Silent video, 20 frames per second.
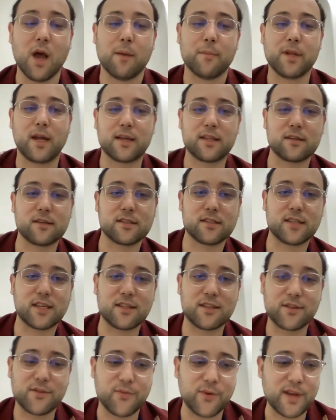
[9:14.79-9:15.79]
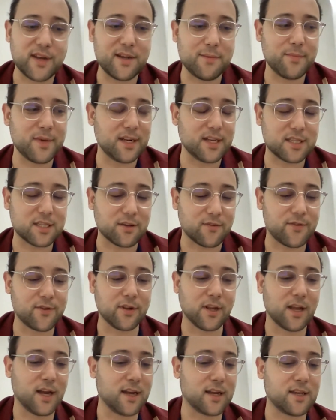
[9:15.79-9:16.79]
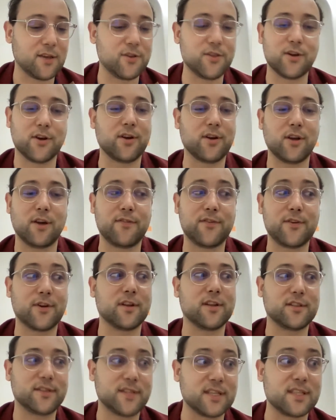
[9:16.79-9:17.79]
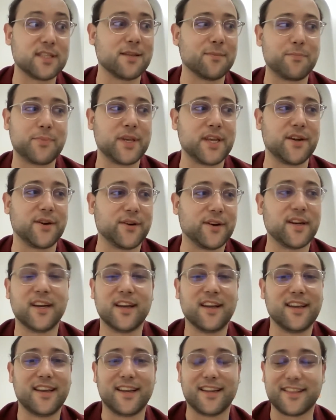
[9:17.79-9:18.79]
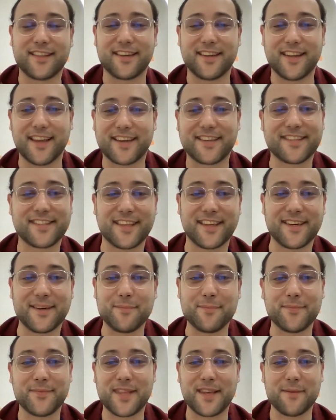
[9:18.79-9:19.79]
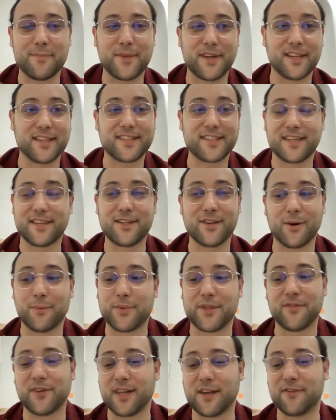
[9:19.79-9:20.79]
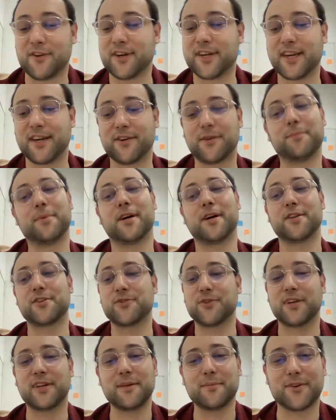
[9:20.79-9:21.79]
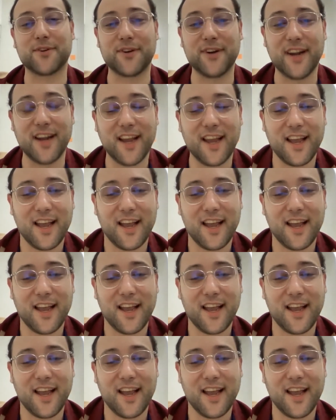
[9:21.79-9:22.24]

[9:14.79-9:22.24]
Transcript: But like, there's a 20 minutes if you like, you don't know if you're going to disappear in the next 10 minutes, and nobody will ever hear about you anymore.